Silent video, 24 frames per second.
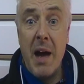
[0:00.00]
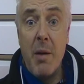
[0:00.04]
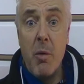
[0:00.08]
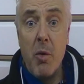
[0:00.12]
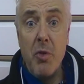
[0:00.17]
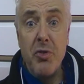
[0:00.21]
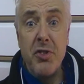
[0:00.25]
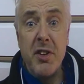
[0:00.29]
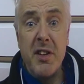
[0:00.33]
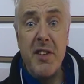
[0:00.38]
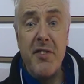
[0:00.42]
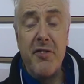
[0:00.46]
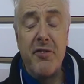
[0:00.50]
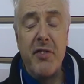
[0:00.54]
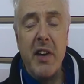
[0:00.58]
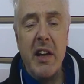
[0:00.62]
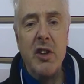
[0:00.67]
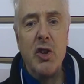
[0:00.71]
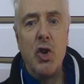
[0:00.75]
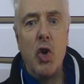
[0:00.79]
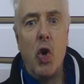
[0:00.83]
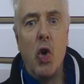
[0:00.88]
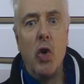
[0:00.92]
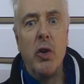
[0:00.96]
I once had a
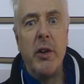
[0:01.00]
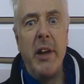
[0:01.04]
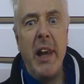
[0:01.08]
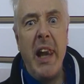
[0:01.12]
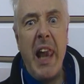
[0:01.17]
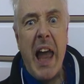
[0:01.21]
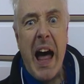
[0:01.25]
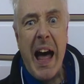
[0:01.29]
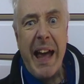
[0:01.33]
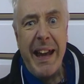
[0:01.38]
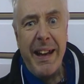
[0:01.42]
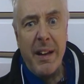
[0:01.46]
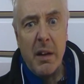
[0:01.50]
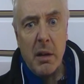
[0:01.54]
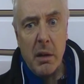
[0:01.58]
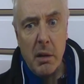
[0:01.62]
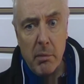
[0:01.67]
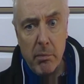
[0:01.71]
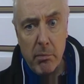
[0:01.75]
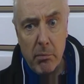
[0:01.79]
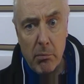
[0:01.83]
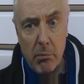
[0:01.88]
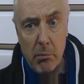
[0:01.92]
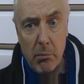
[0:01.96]
friend called Lionel,
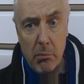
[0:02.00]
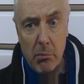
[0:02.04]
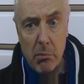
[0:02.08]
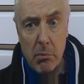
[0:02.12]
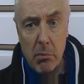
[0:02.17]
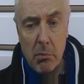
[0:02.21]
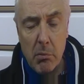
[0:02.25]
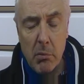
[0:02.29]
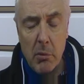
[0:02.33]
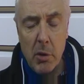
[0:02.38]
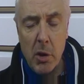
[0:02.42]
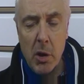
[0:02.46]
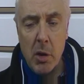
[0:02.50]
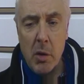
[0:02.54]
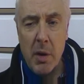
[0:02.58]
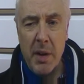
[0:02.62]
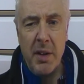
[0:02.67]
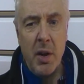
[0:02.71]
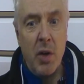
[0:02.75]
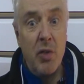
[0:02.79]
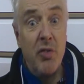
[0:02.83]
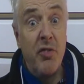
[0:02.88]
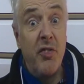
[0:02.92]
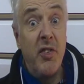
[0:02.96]
who
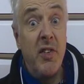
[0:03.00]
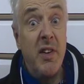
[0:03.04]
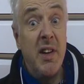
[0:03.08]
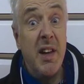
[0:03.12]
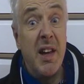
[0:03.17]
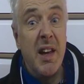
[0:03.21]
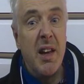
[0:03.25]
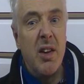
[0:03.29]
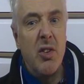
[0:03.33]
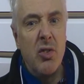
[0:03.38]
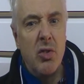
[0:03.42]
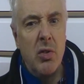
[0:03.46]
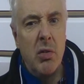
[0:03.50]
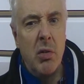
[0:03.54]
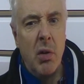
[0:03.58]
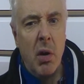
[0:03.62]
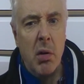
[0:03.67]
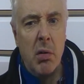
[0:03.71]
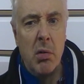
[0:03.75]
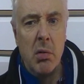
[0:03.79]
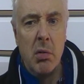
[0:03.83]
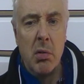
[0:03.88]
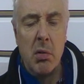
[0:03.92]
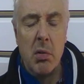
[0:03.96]
I'd known for years, you
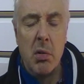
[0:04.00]
know.